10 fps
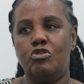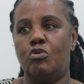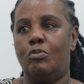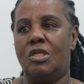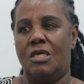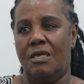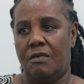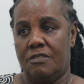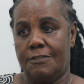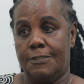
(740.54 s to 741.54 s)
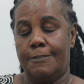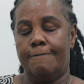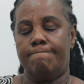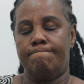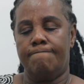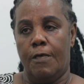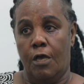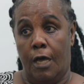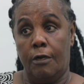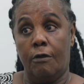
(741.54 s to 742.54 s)
through the years
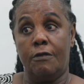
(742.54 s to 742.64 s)
a lot